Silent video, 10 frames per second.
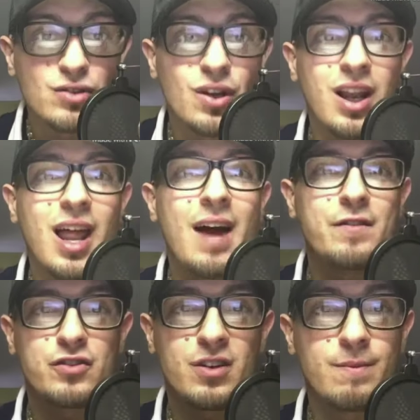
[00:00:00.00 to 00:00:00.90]
And then he
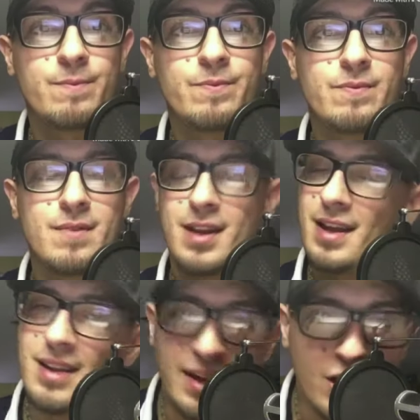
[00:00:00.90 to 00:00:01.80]
caught himself and he
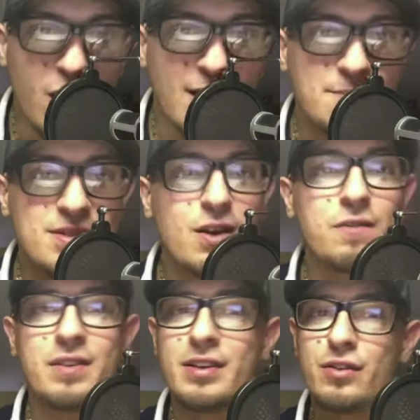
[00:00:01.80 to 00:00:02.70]
took it off and he
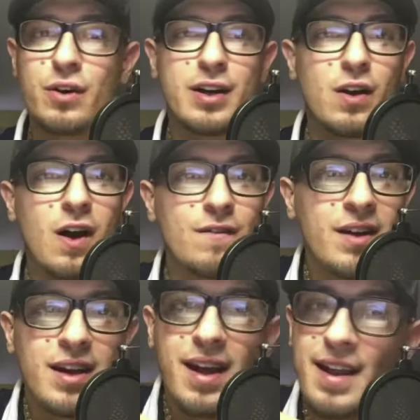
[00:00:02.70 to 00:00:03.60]
switched the sub
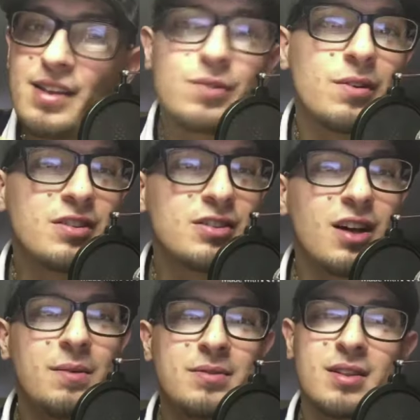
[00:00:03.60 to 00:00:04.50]
subject,
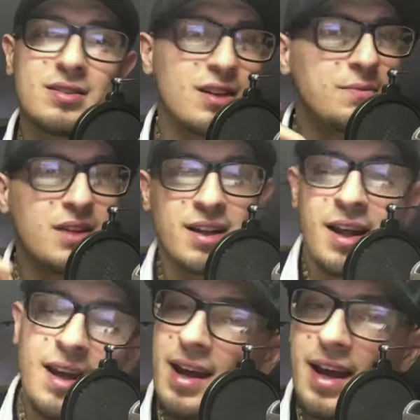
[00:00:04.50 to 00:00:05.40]
and I got it right
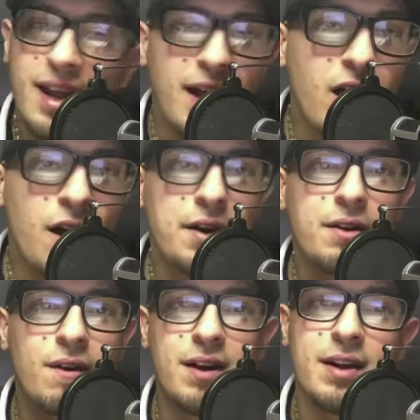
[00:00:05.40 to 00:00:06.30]
here, guys. So I'm gonna
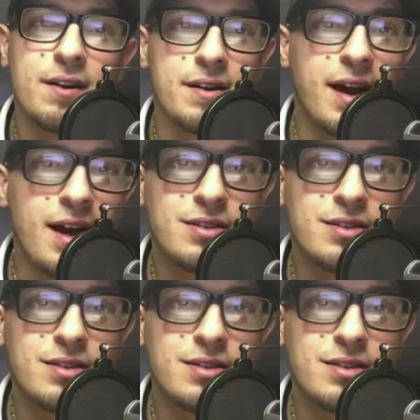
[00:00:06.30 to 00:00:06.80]
show you that.